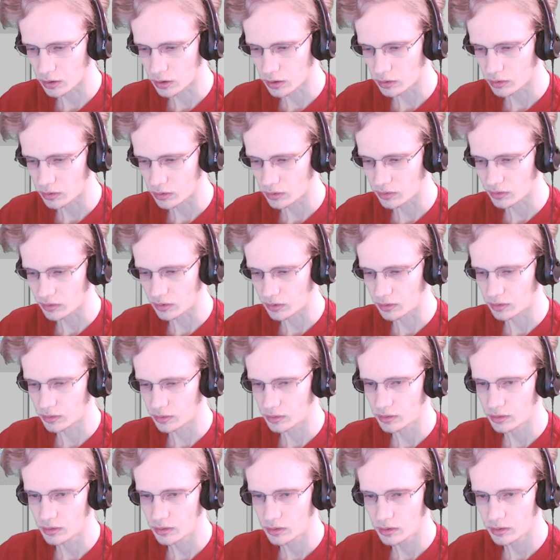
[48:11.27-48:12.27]
let's see,
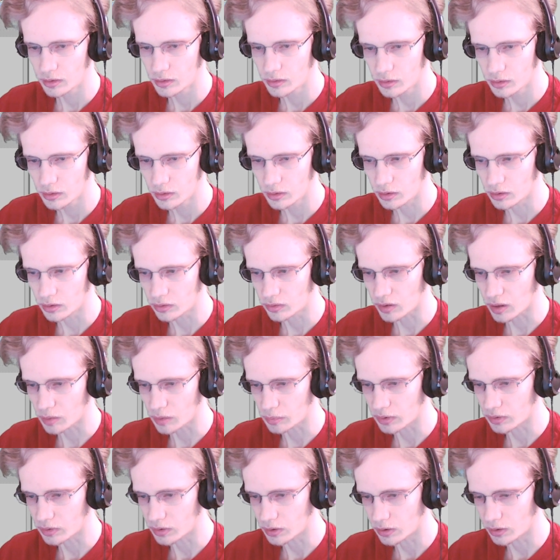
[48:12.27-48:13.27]
let's
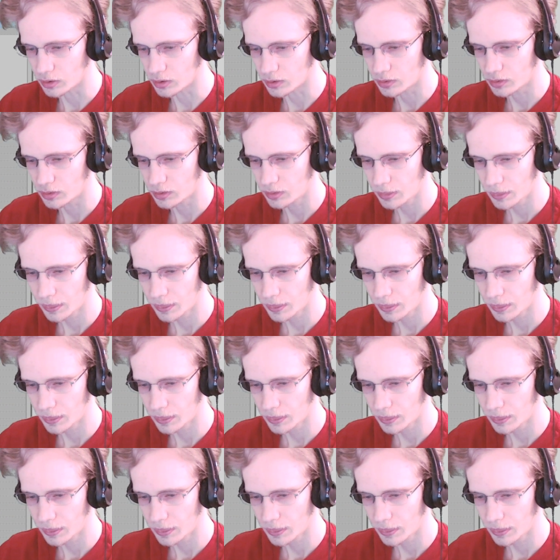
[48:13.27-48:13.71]
copy layer,